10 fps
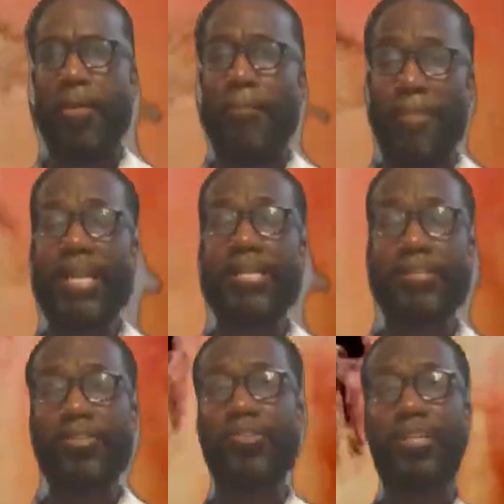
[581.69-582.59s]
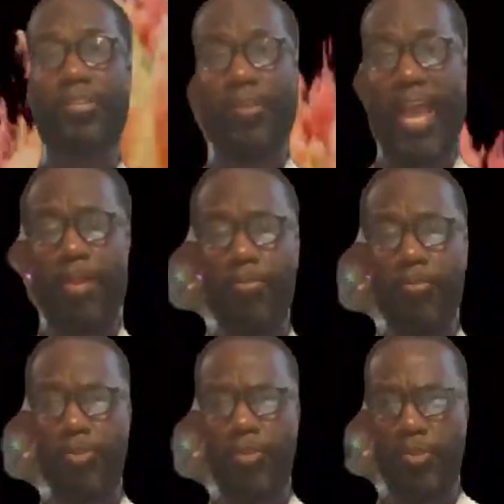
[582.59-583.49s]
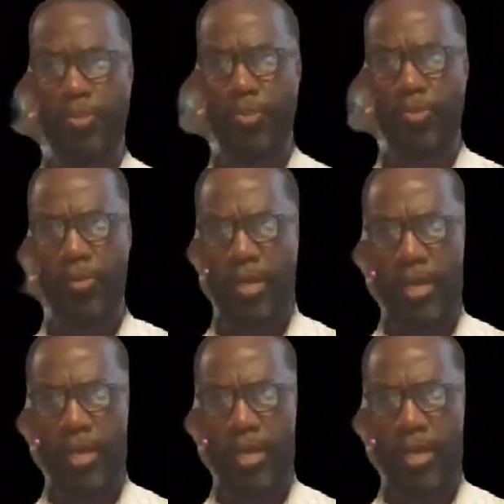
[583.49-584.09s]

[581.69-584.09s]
making sure that you're able to